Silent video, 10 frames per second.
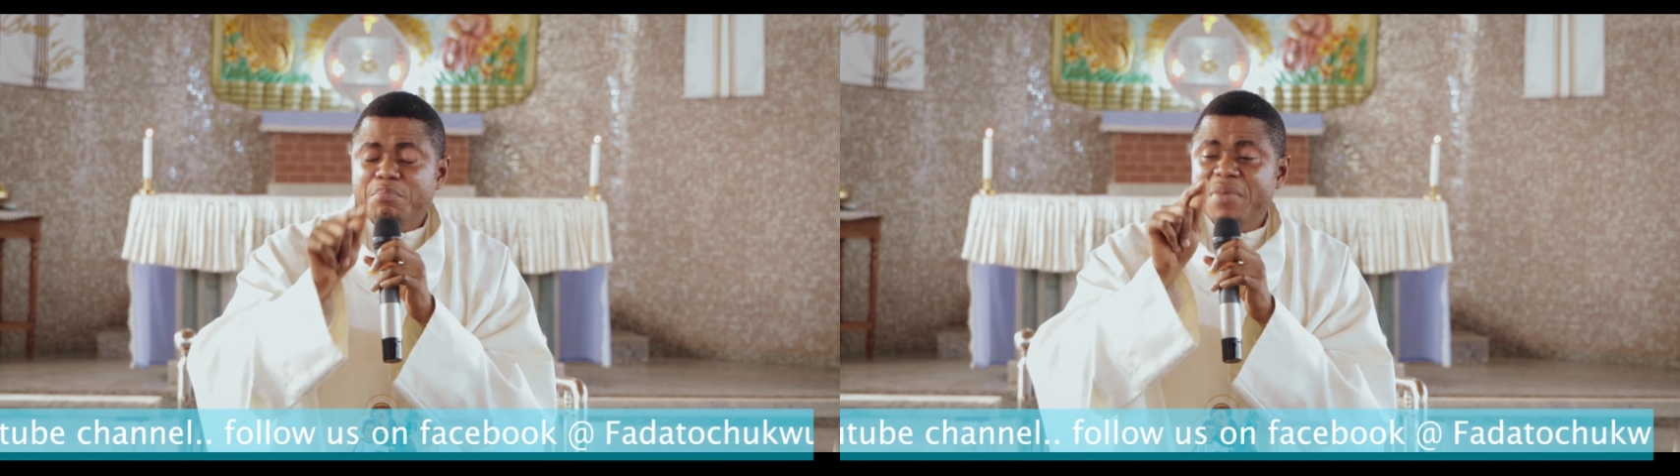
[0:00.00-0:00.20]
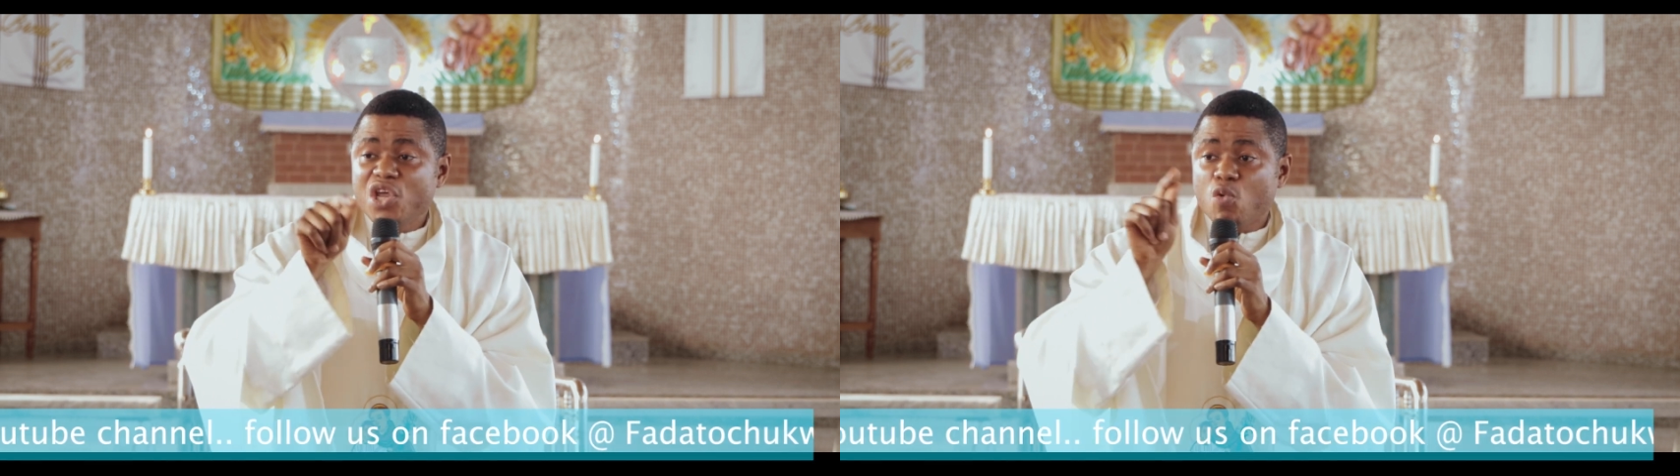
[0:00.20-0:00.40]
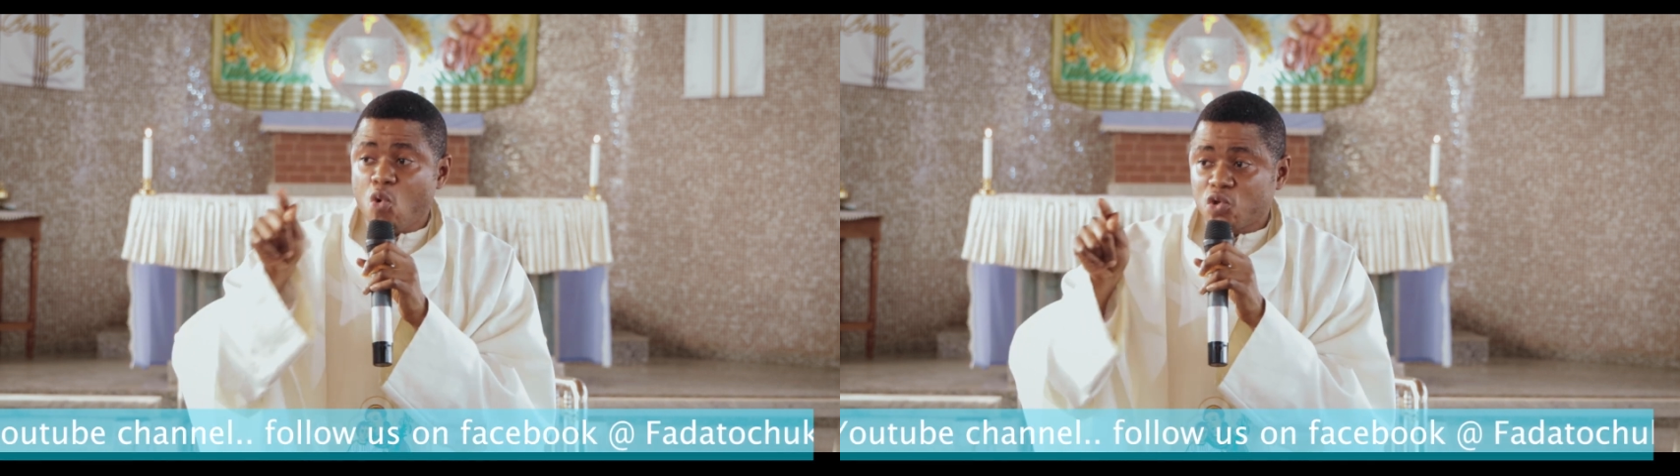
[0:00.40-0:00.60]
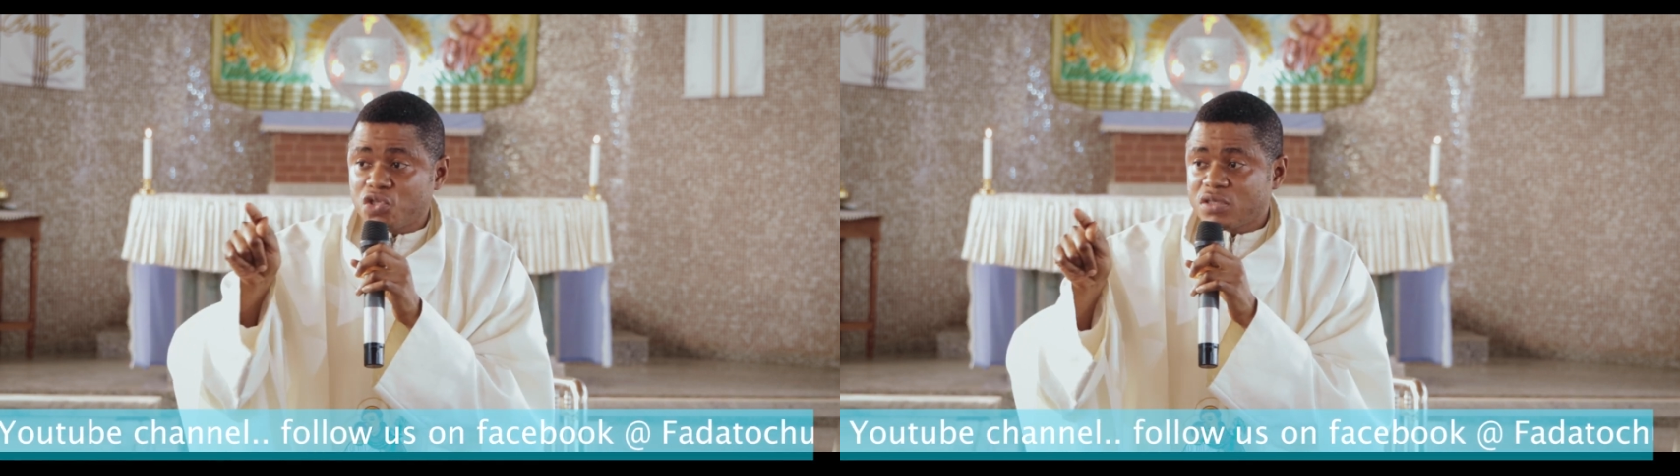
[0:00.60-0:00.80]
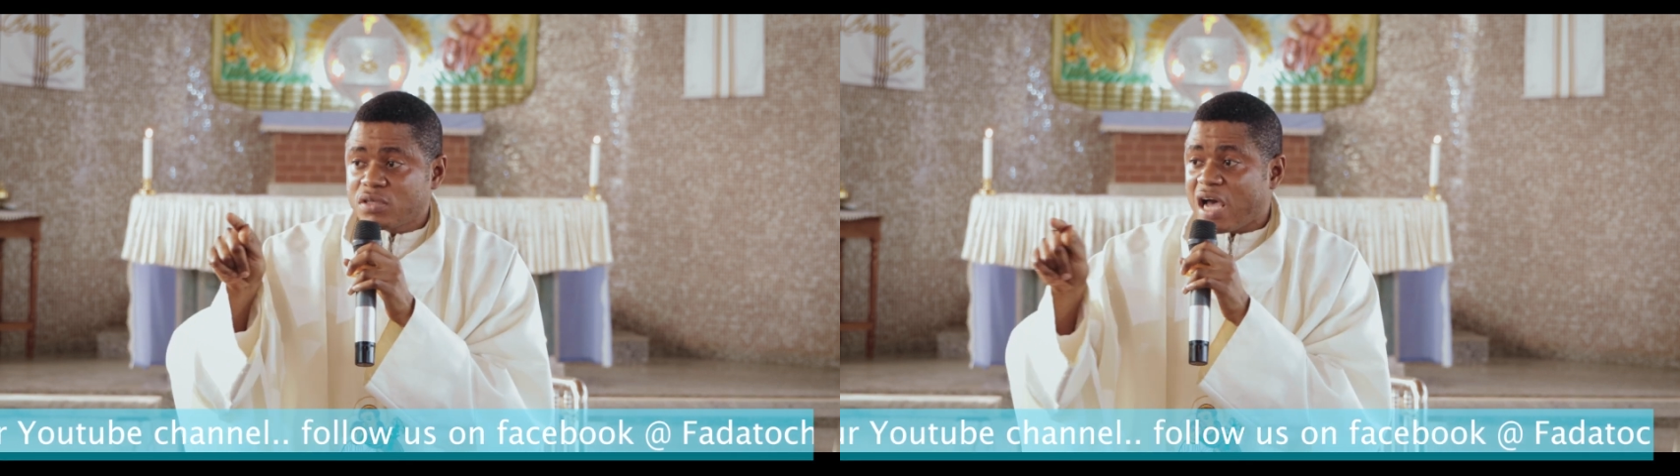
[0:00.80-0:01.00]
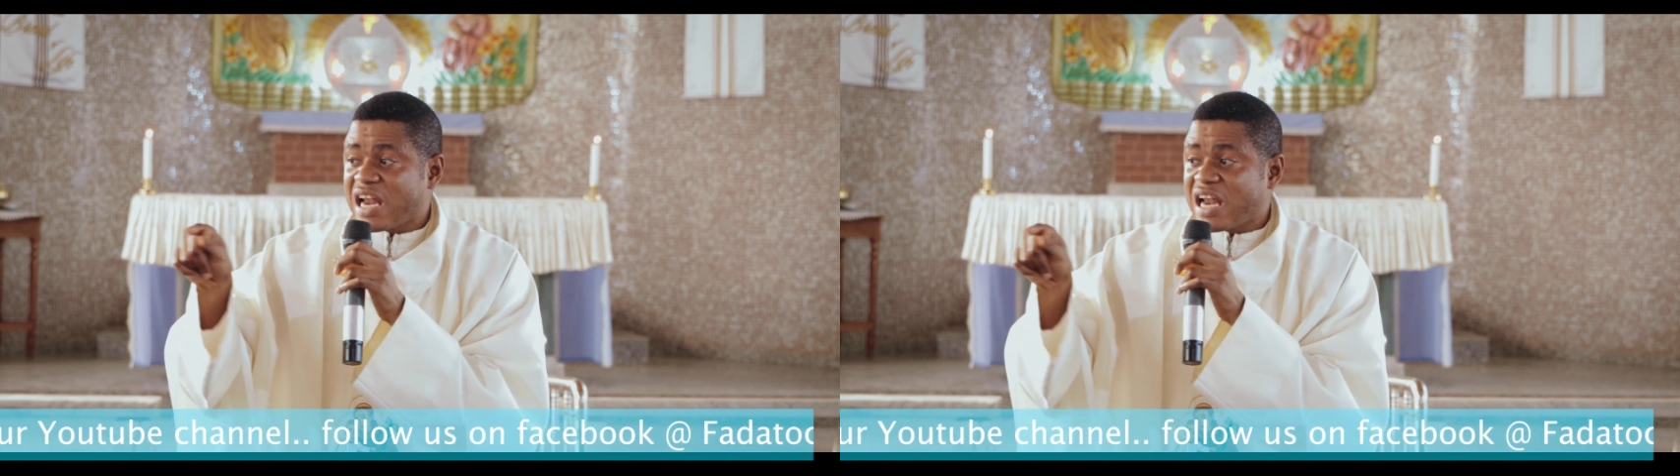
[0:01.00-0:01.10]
made a quote,